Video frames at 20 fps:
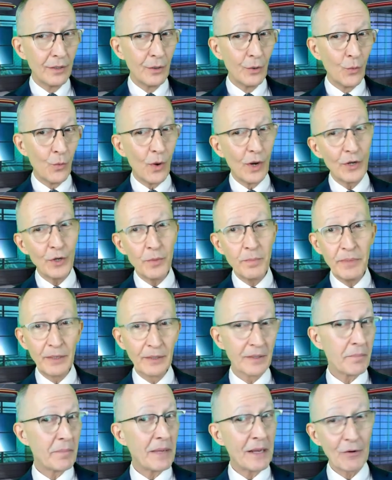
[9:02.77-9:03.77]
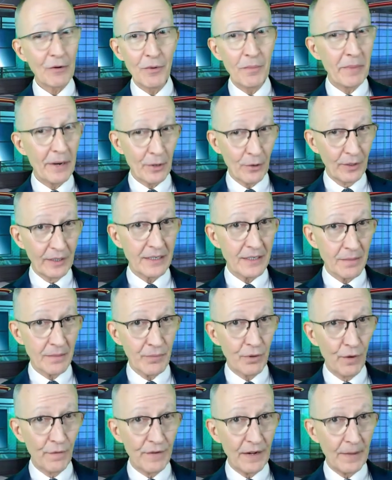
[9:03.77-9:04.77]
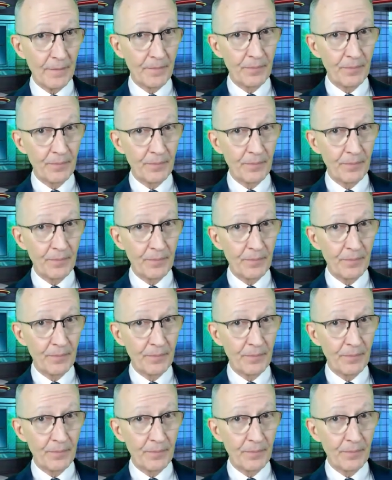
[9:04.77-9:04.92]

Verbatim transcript: while you build a better and better LinkedIn profile.